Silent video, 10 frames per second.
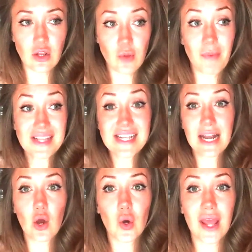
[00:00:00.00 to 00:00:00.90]
you
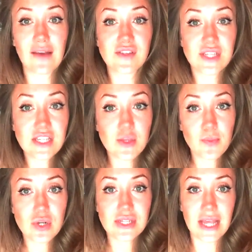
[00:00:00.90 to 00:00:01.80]
basically only have
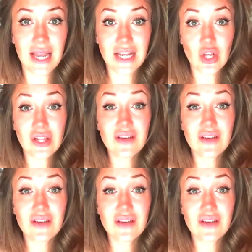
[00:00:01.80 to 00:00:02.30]
60%, your